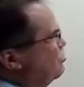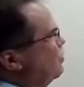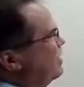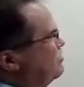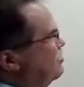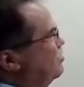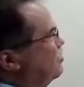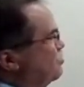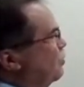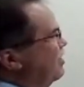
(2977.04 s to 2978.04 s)
there's two ways to
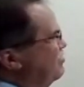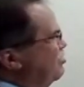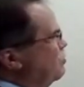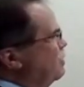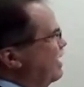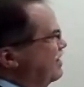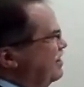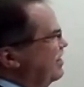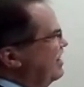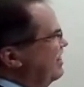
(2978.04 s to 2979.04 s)
do this. One is show me how
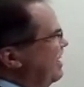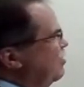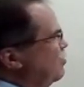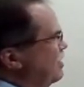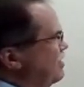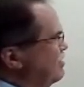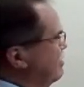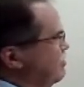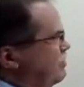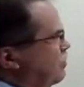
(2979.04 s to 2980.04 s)
you did it, and the other one
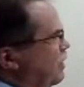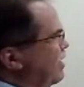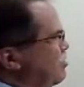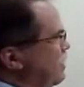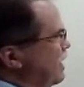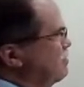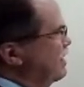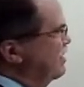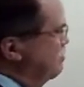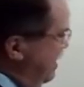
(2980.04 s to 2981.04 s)
is slow down. You're making
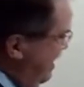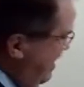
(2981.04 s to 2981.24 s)
me look